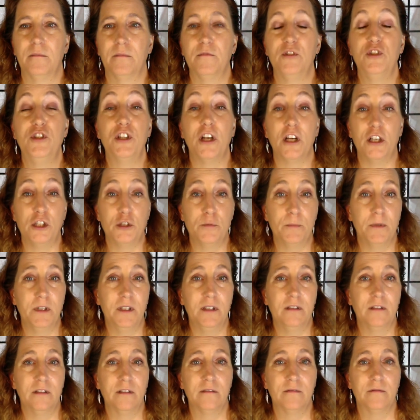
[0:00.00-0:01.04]

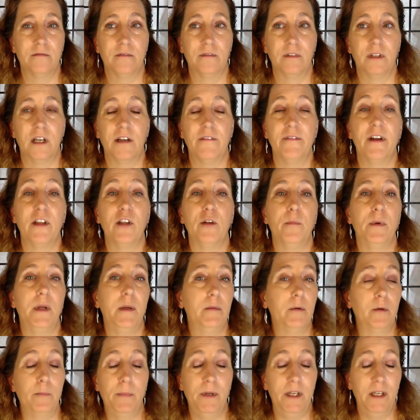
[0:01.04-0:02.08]
judgment of other
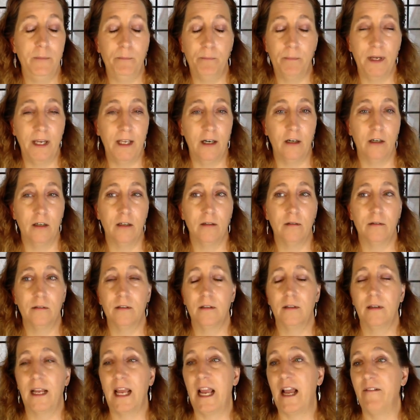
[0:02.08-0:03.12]
people being better,
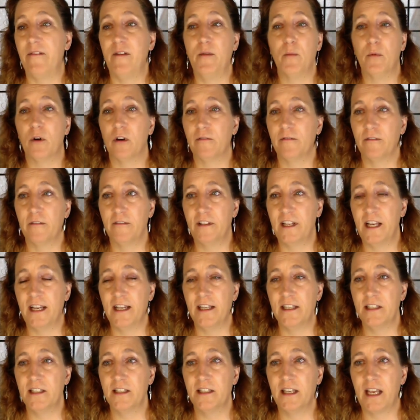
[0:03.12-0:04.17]
having more
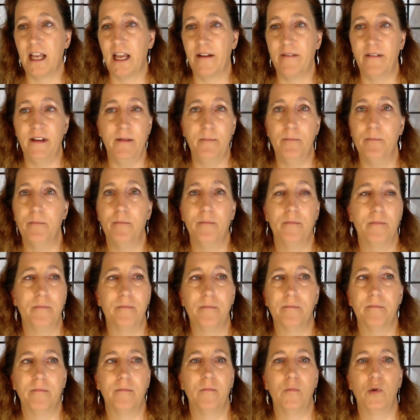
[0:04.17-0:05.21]
finesse, having
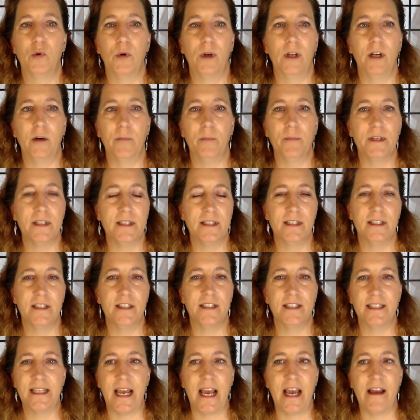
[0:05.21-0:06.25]
greater business
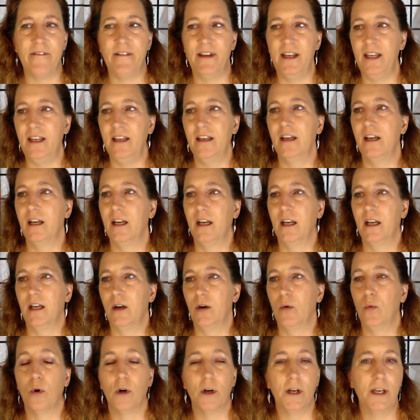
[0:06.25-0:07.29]
savvy,
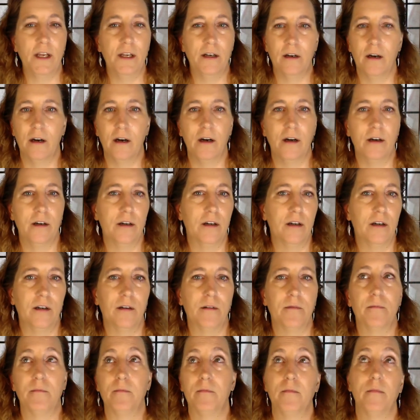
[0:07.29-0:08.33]
working
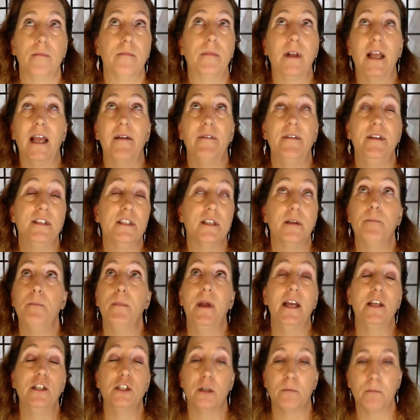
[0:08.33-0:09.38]
harder, having some
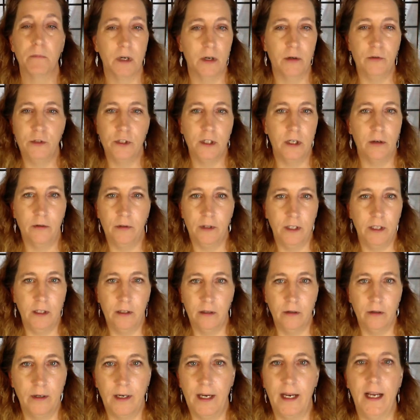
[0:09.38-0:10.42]
magic mojo that you
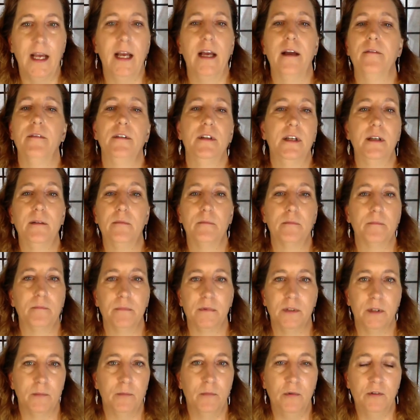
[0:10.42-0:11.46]
have
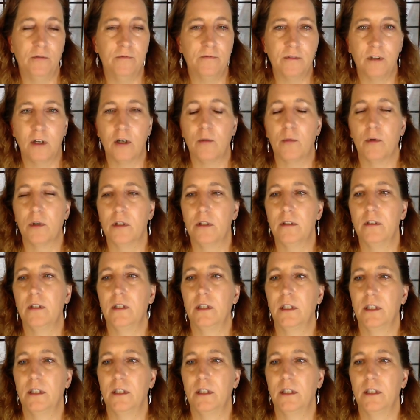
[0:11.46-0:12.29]
to move forward.